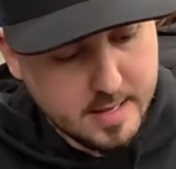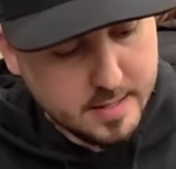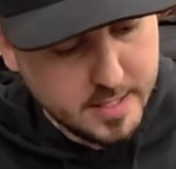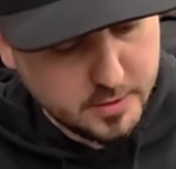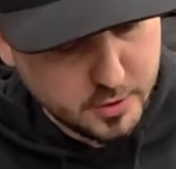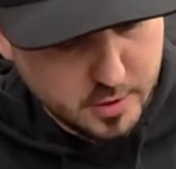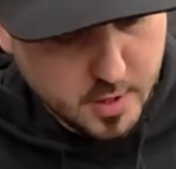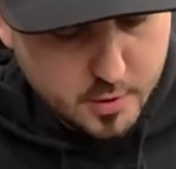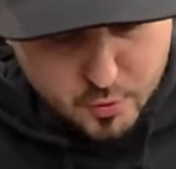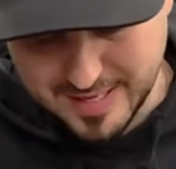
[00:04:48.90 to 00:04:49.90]
Either
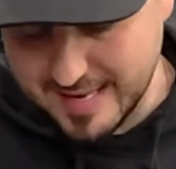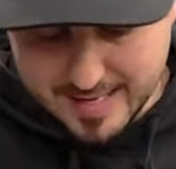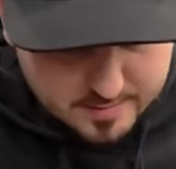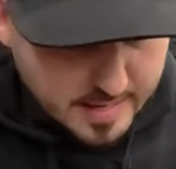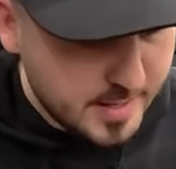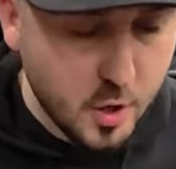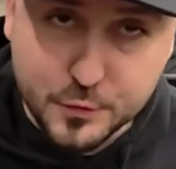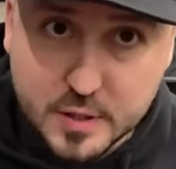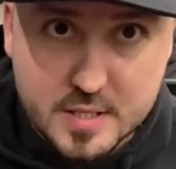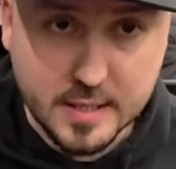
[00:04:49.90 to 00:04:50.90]
you can hit any
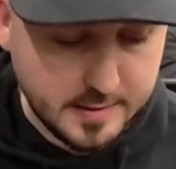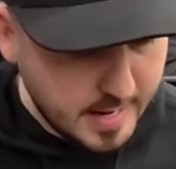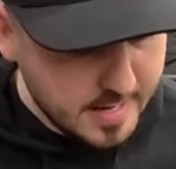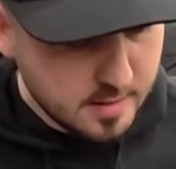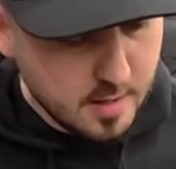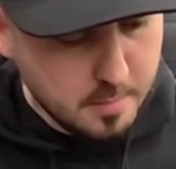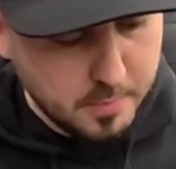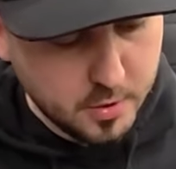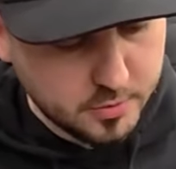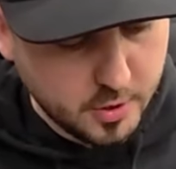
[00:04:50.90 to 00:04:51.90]
of these again,
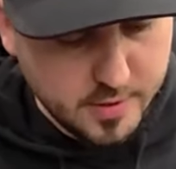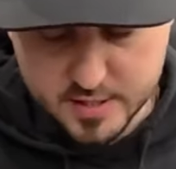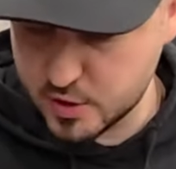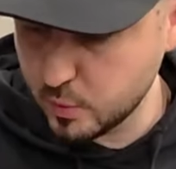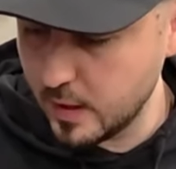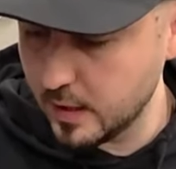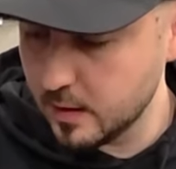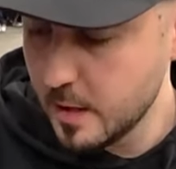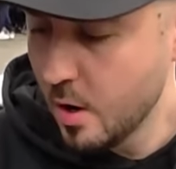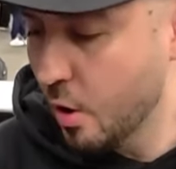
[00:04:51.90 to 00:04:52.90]
Bon Curry as well,
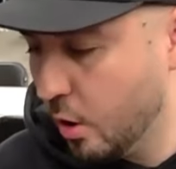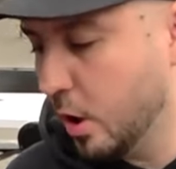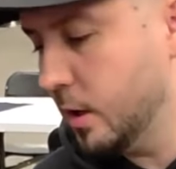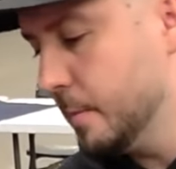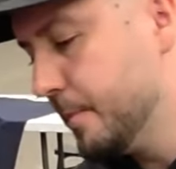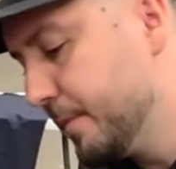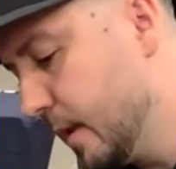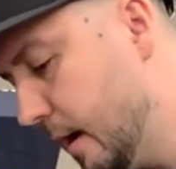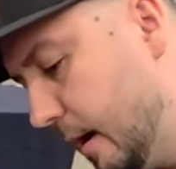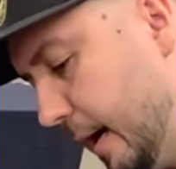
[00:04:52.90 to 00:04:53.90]
or
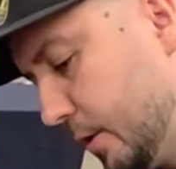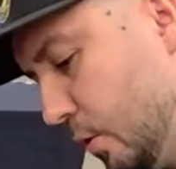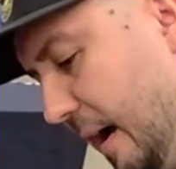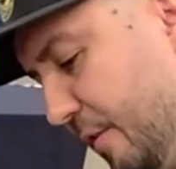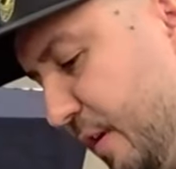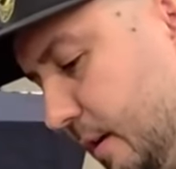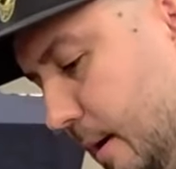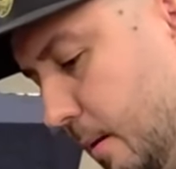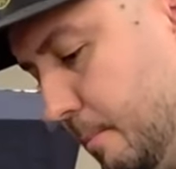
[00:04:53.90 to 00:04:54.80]
I do have here the